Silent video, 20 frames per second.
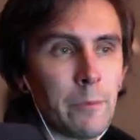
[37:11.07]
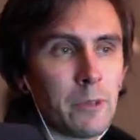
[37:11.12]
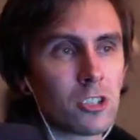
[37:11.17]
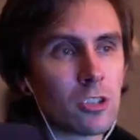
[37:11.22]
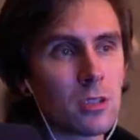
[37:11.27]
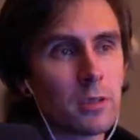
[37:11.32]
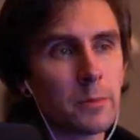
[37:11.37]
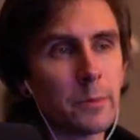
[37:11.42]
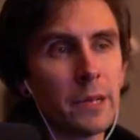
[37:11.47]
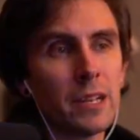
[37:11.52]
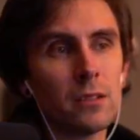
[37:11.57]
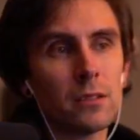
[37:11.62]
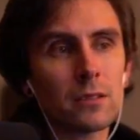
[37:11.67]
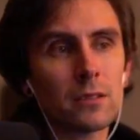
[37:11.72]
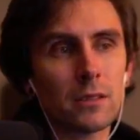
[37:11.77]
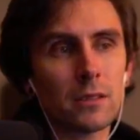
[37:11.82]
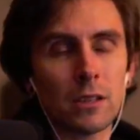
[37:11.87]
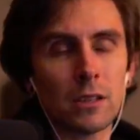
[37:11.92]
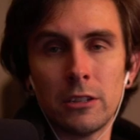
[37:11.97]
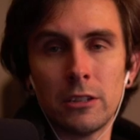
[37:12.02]
spells
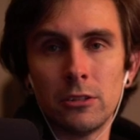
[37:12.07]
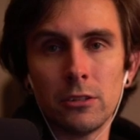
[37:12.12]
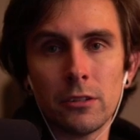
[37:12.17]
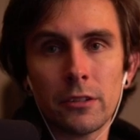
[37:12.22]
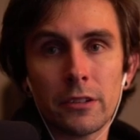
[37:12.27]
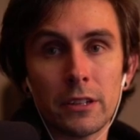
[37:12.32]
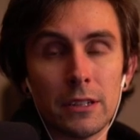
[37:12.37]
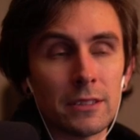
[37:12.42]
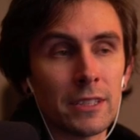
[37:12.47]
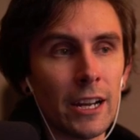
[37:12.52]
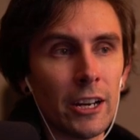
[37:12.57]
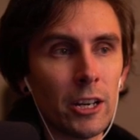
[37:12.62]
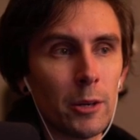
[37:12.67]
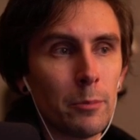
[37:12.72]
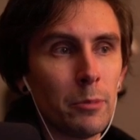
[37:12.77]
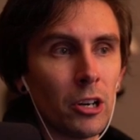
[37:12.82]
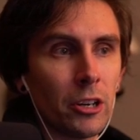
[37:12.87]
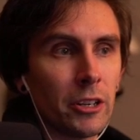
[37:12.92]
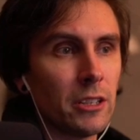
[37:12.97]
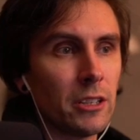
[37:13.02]
heal the entire
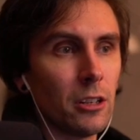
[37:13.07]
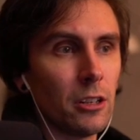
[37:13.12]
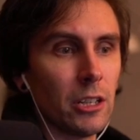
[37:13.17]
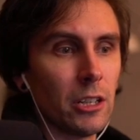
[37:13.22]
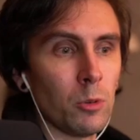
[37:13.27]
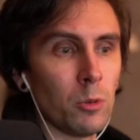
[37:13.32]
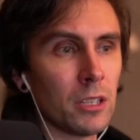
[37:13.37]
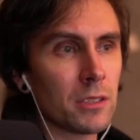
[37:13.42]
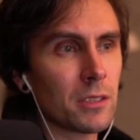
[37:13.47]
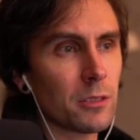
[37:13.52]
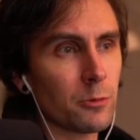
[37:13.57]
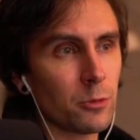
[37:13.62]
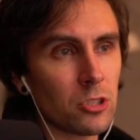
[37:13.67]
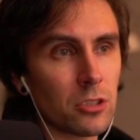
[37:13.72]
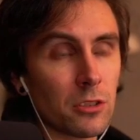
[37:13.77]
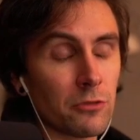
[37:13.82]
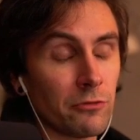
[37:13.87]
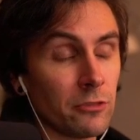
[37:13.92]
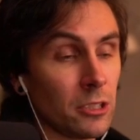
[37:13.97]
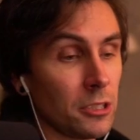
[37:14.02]
party all at once, which is
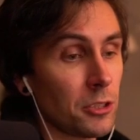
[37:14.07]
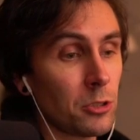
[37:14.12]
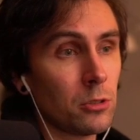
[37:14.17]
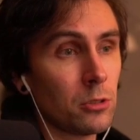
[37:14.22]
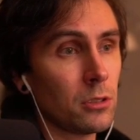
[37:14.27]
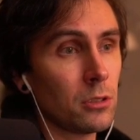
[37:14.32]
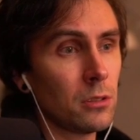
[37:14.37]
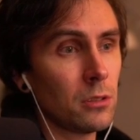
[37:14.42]
really cool.